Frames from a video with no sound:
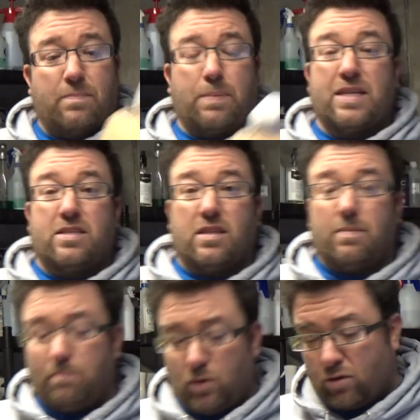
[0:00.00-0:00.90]
pints at
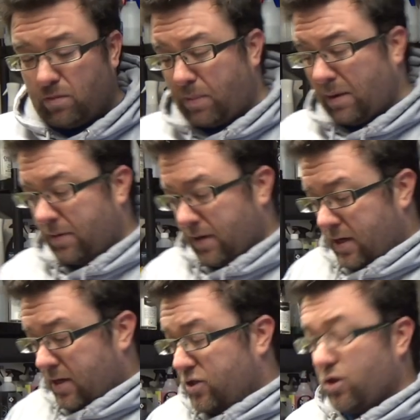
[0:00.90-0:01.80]
the local pub.
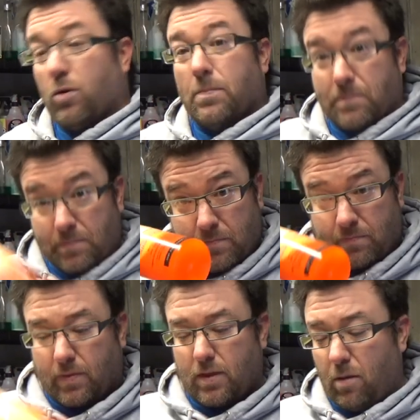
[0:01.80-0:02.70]
So,
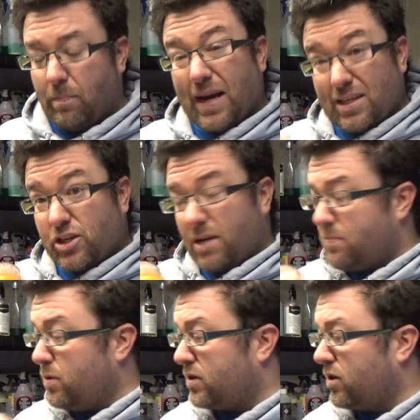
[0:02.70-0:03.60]
not bad
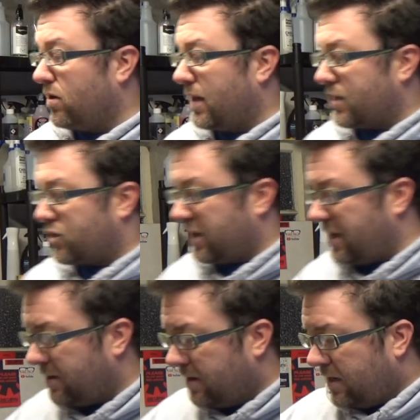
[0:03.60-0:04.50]
shampoo at all,
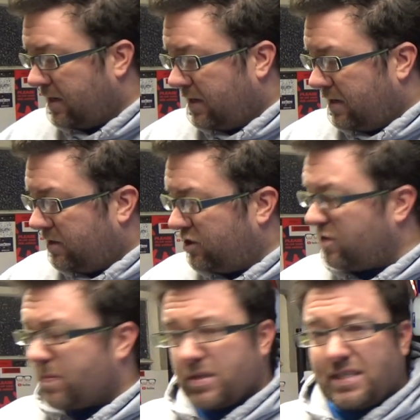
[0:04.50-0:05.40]
actually. The
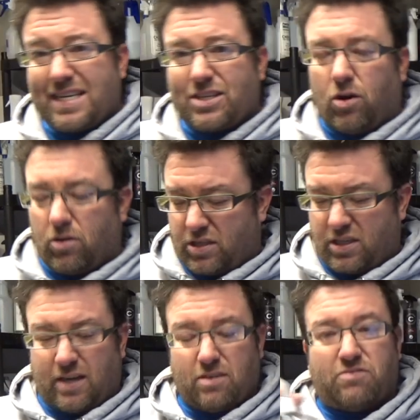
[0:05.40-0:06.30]
Super
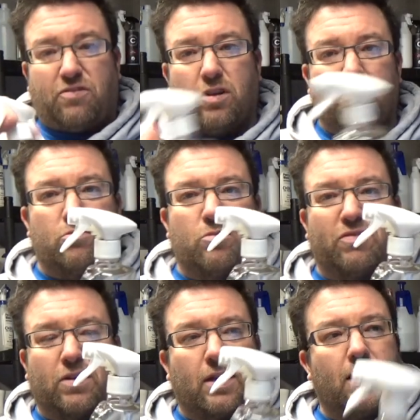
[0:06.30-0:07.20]
Detox Iron Fallout
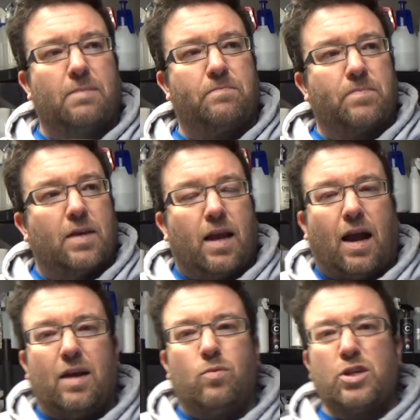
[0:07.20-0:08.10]
Remover.
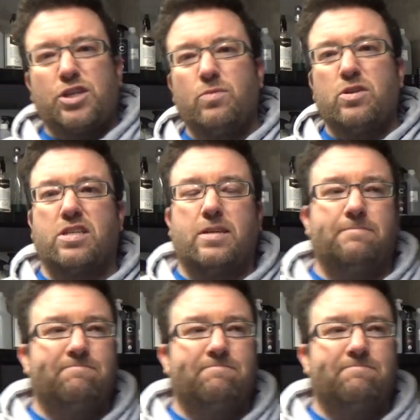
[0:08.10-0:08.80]
I wish it was